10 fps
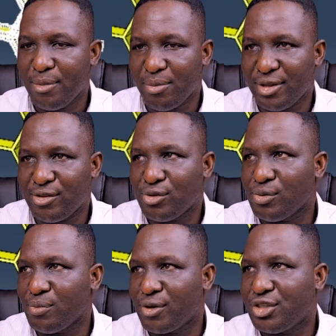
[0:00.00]
Maybe it's
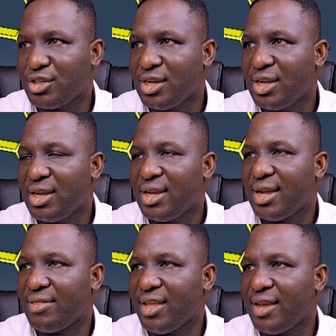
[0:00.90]
too much,
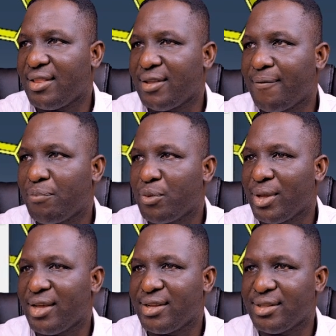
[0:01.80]
and then
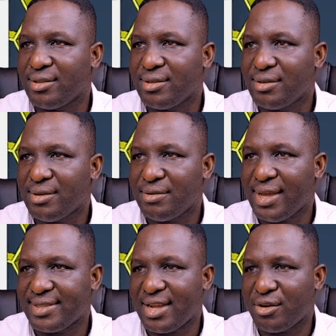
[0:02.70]
we can
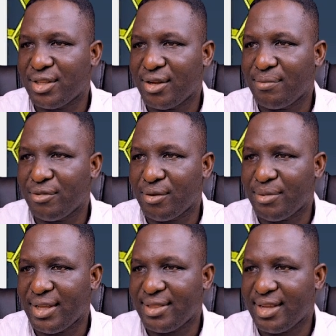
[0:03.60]
hexagonal
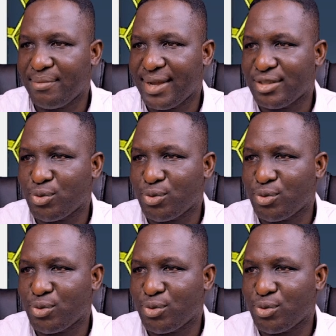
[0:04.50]
dominated by